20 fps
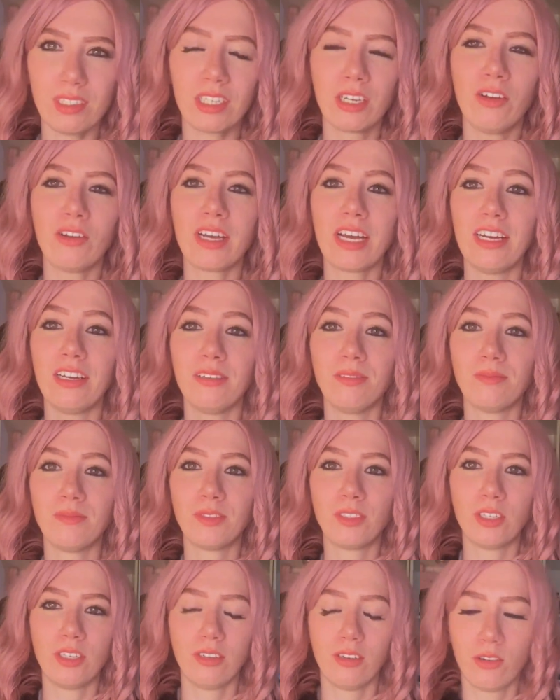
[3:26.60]
Okay,
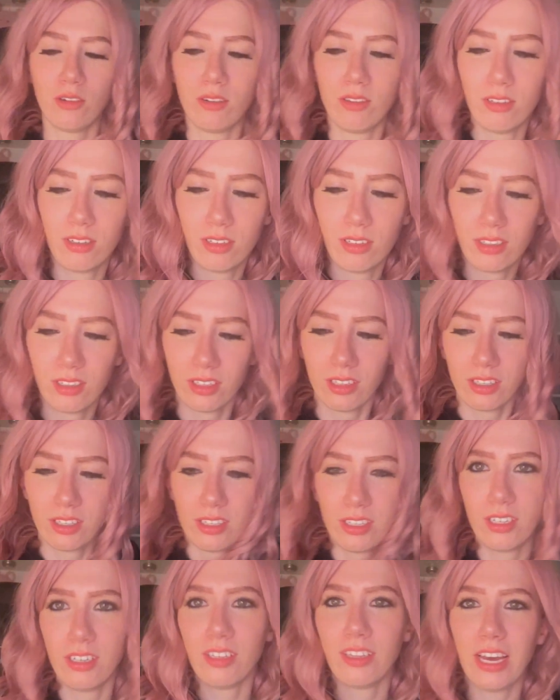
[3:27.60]
so
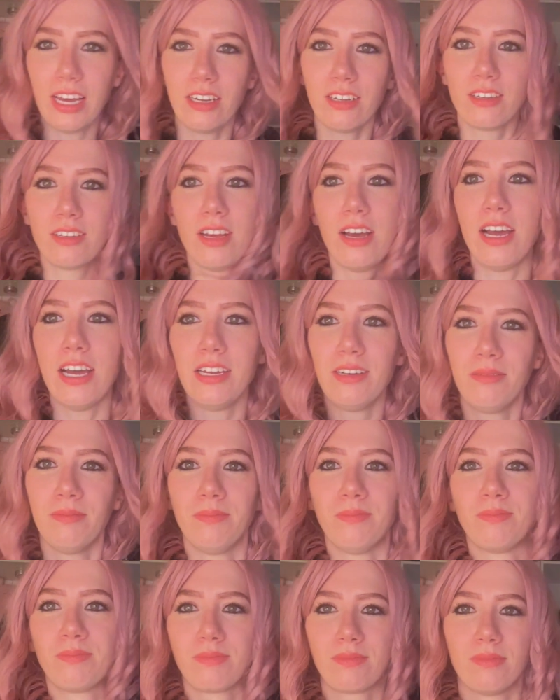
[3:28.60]
that aside,
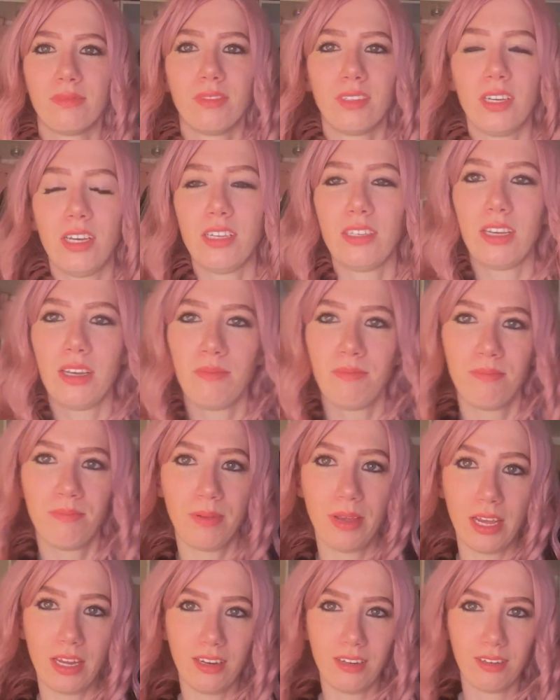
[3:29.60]
as I
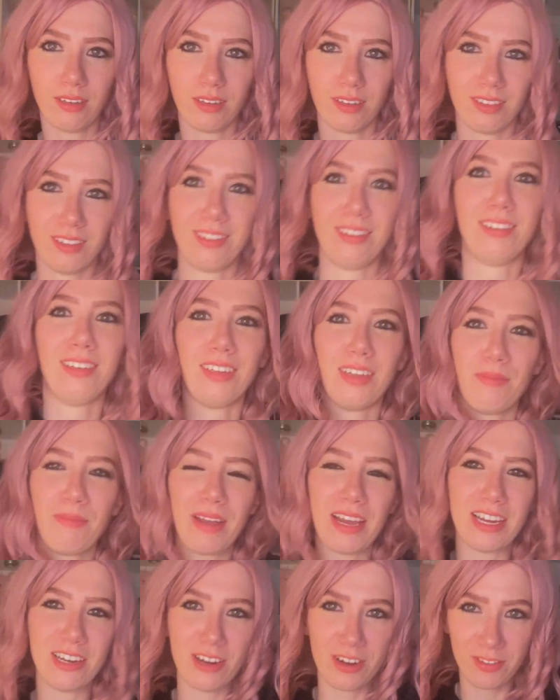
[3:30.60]
pan
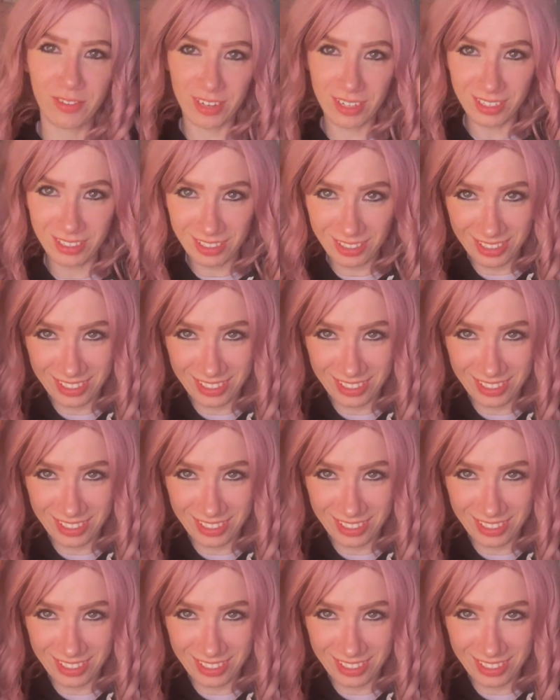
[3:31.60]
over,